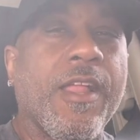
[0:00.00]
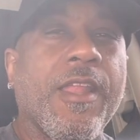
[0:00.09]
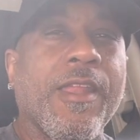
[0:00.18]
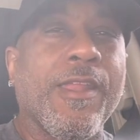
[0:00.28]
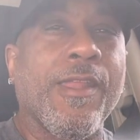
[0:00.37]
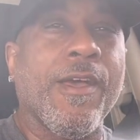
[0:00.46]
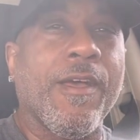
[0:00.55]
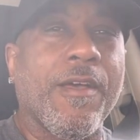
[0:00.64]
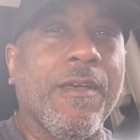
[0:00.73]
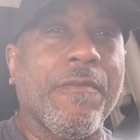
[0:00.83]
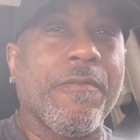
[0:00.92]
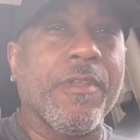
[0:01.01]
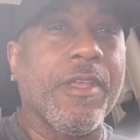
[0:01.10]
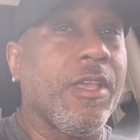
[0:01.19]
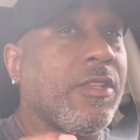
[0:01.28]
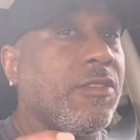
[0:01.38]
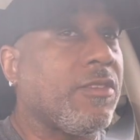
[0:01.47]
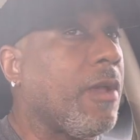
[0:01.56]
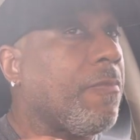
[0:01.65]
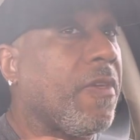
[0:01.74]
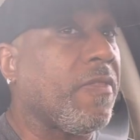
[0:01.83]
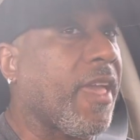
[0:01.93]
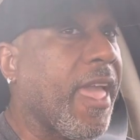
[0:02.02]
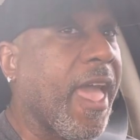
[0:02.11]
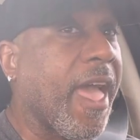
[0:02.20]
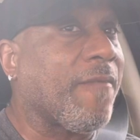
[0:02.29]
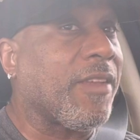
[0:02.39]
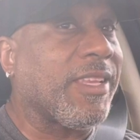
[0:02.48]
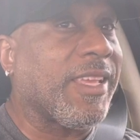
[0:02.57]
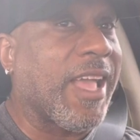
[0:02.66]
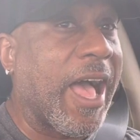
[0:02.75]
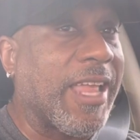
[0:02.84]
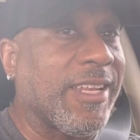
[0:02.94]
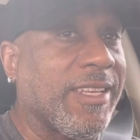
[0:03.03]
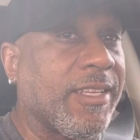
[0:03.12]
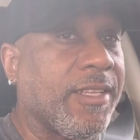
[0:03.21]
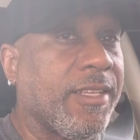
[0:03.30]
Love. Something they haven't gotten.